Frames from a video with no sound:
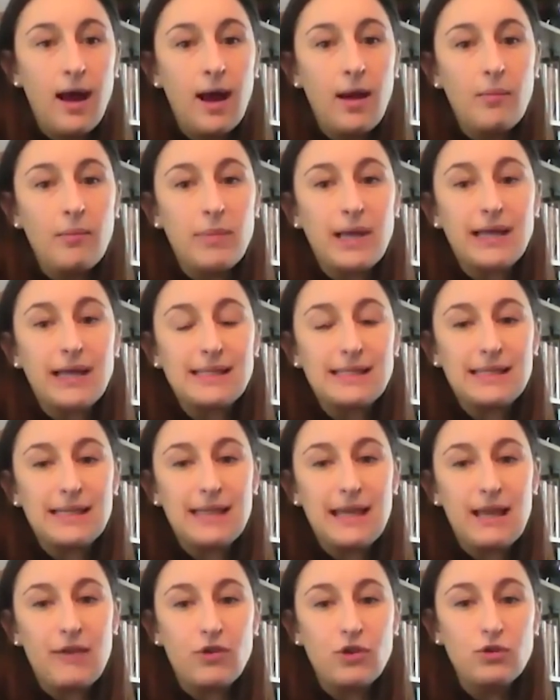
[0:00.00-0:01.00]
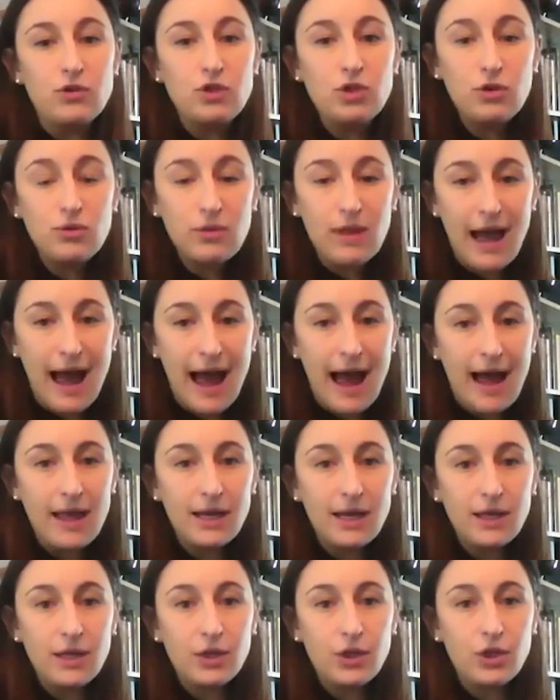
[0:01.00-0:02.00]
Because if you do
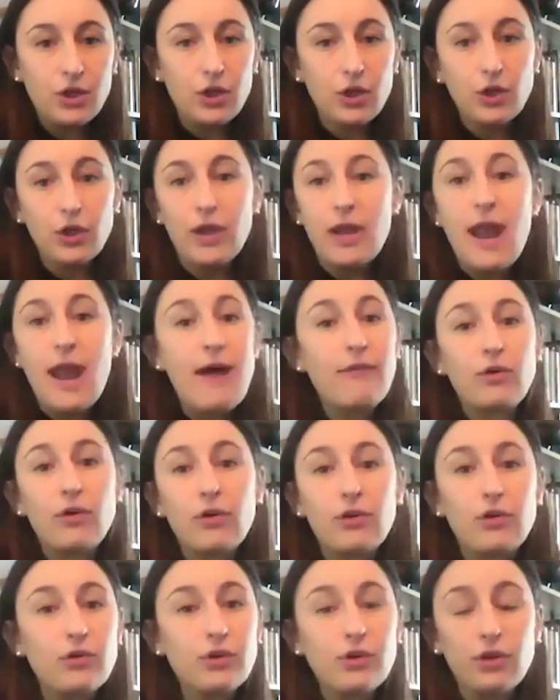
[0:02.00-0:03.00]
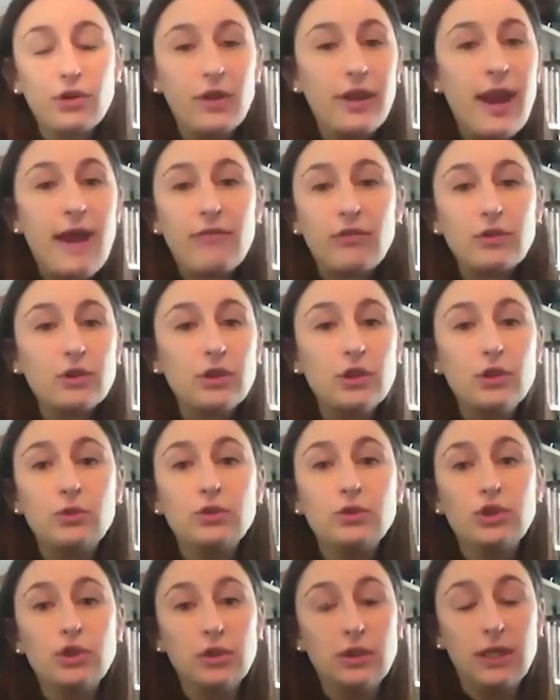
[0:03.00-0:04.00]
that, you'll never
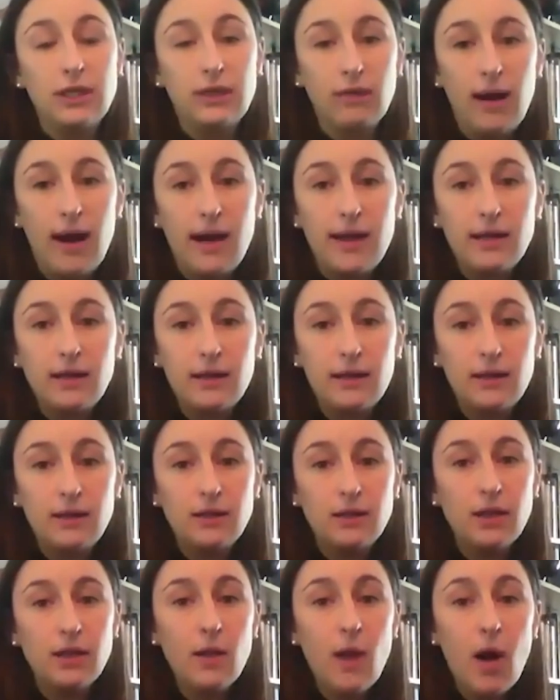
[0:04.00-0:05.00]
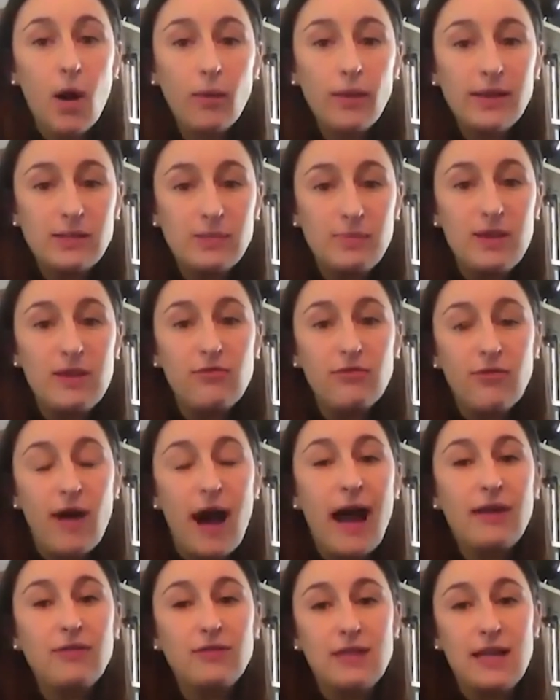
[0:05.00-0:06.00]
lose your lien right. You'll always be
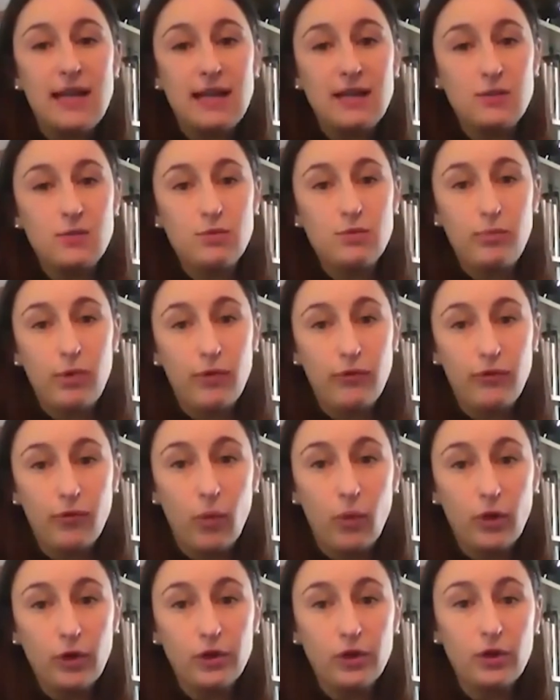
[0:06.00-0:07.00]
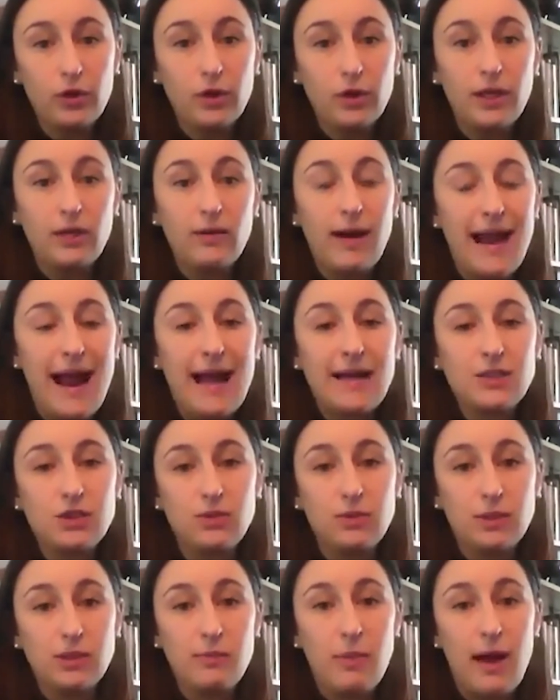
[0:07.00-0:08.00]
5 days before your lien right has
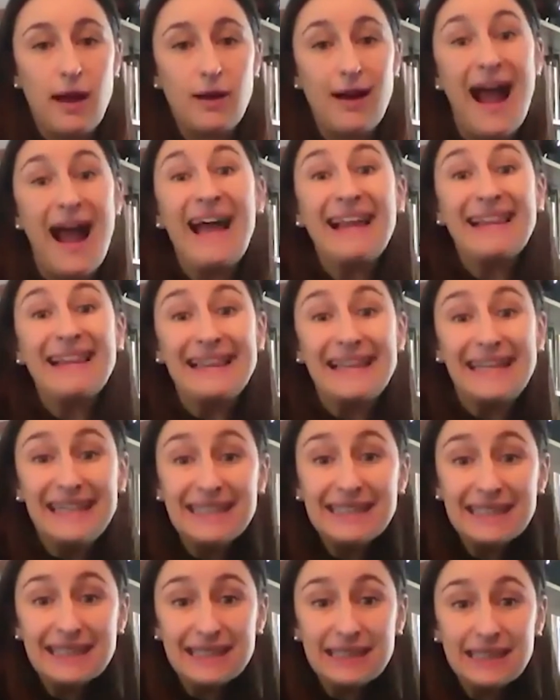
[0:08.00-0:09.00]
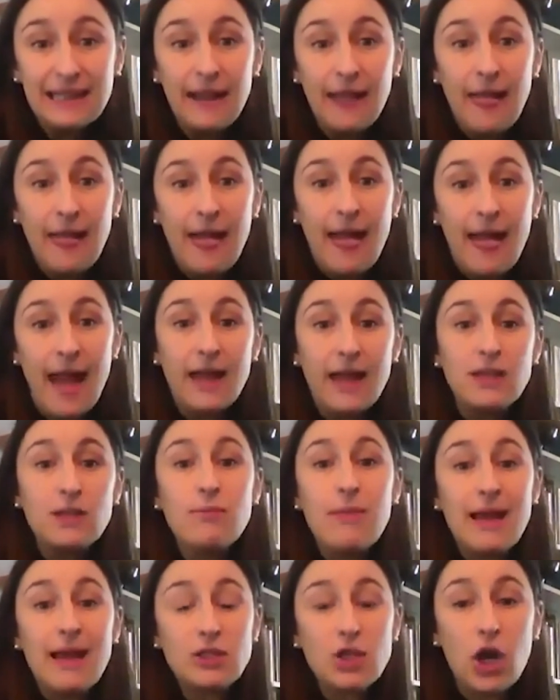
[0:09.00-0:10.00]
to expire at least. And
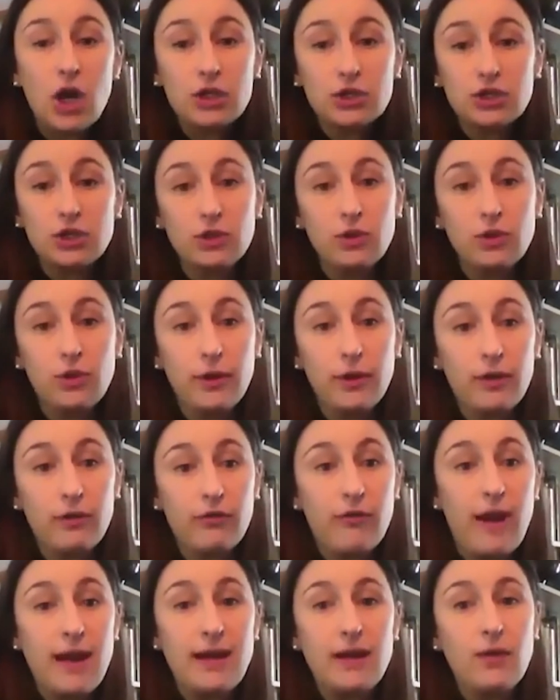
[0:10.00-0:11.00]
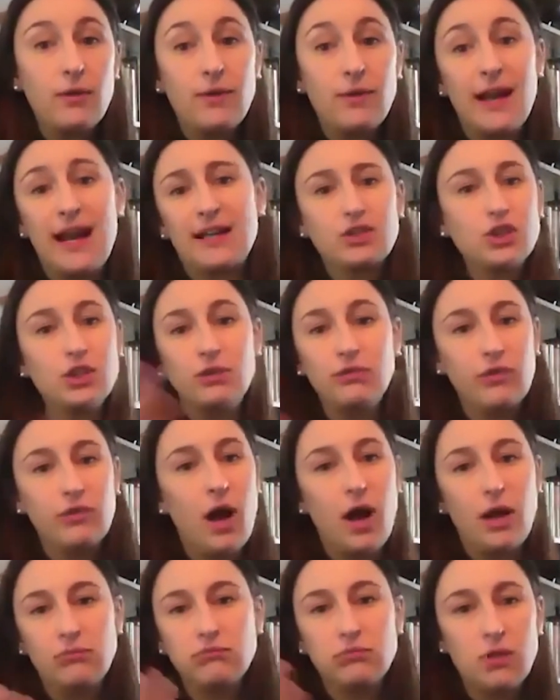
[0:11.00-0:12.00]
you may talk to your lawyer and find out that actually you've
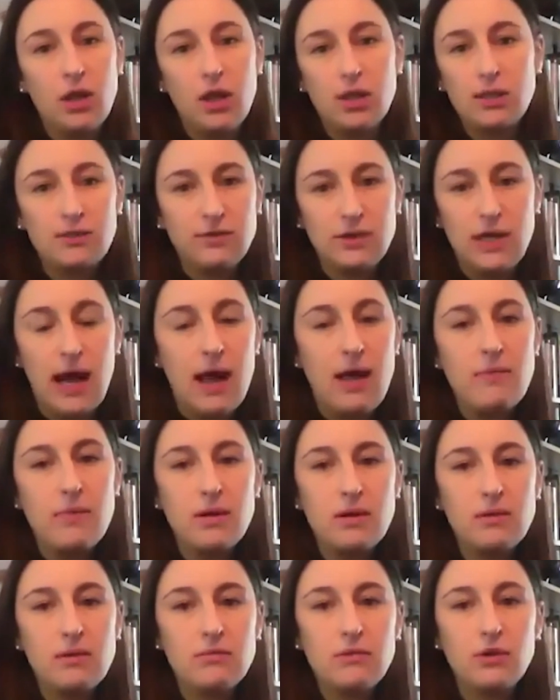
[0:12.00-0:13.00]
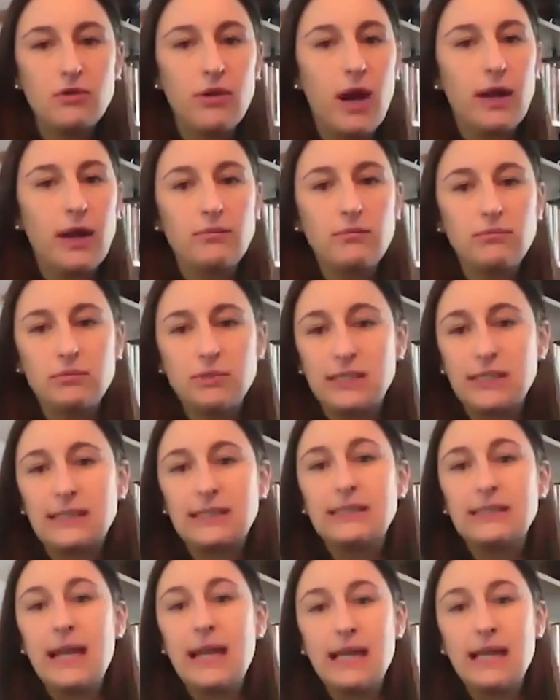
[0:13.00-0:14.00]
got lots of time and you've got
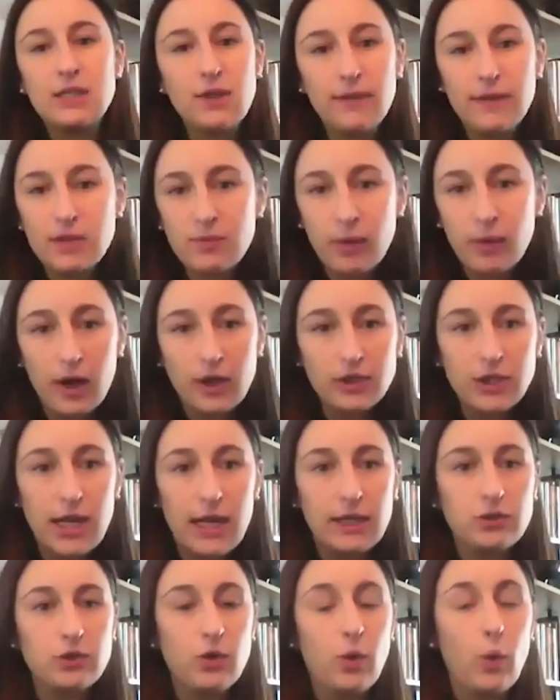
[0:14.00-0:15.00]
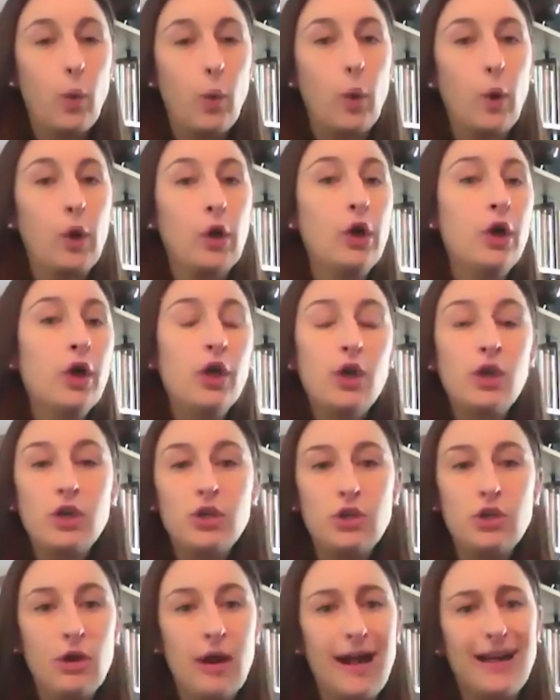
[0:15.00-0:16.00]
60 days on this project, or
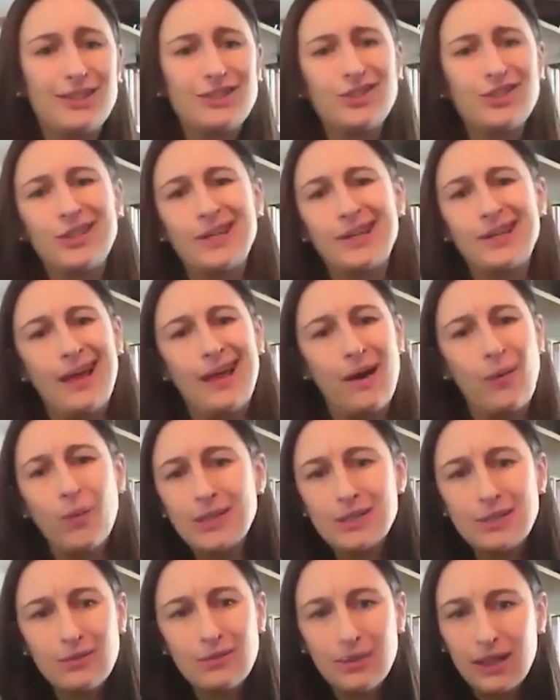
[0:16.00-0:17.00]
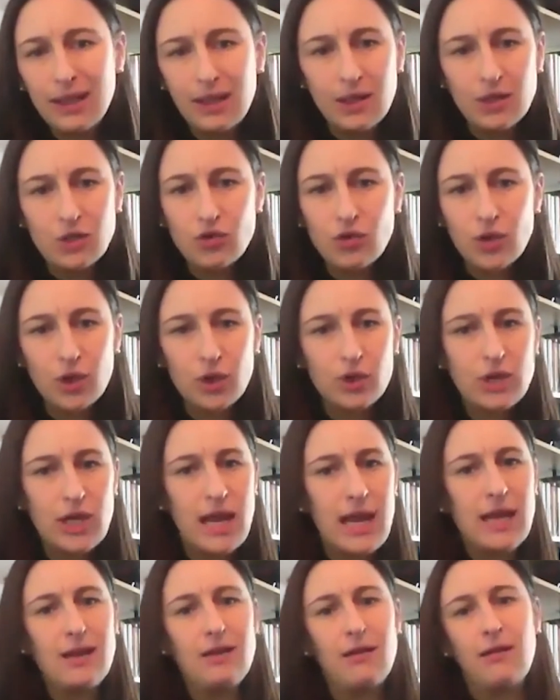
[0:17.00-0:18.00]
you're actually, that wasn't really the trigger
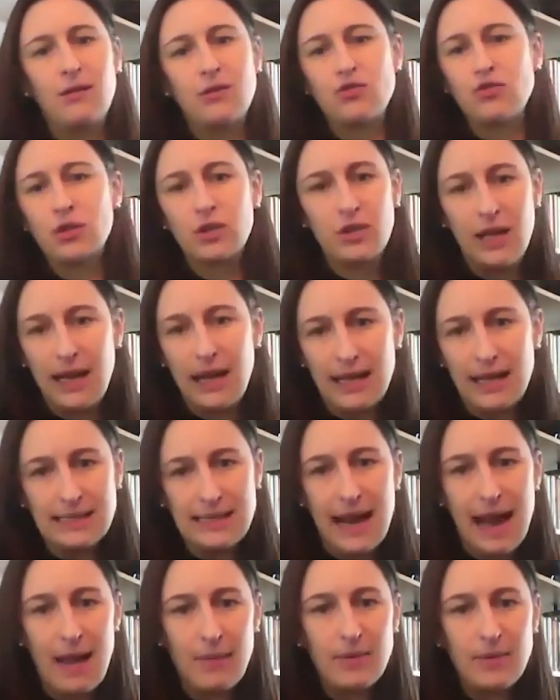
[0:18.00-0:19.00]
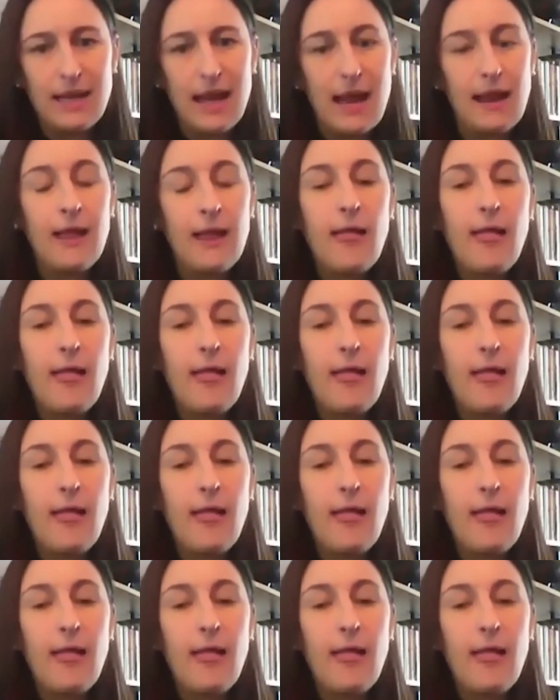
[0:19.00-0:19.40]
date and the trigger date hasn't happened yet.